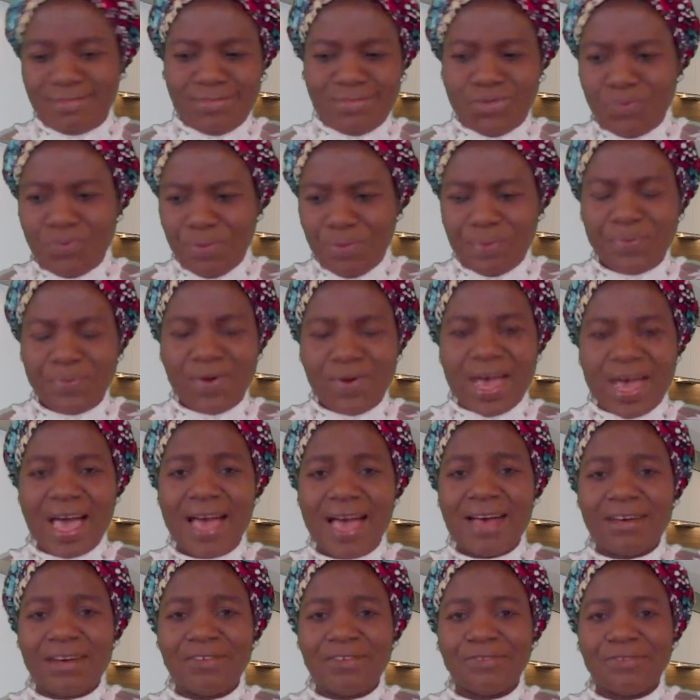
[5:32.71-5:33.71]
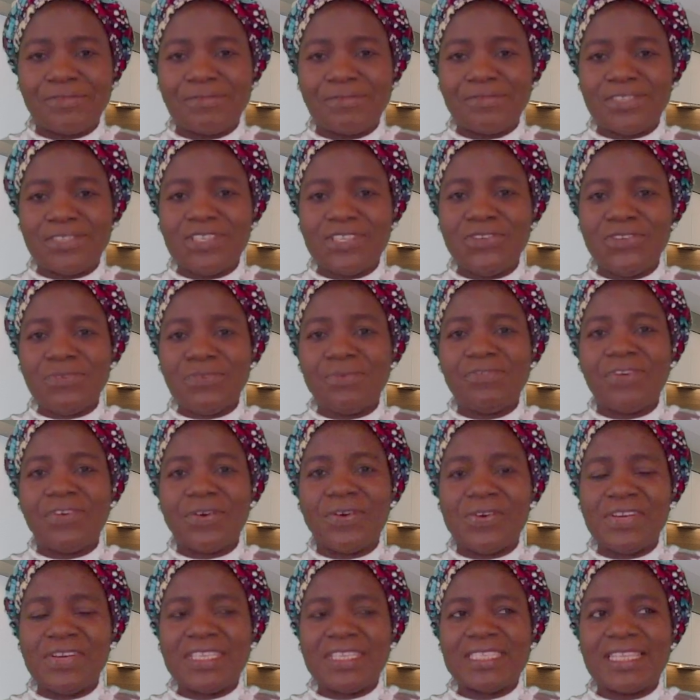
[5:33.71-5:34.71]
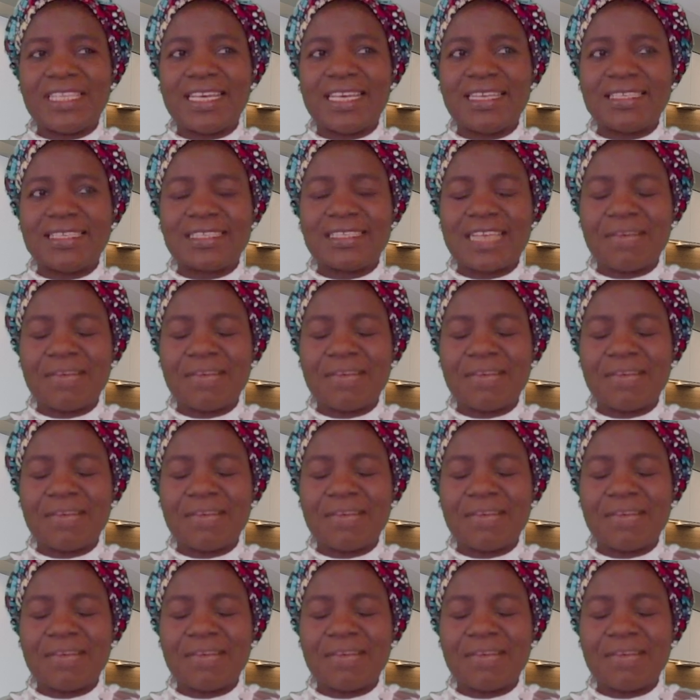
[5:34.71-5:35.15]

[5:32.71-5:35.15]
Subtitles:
people have? Tinubu, for instance,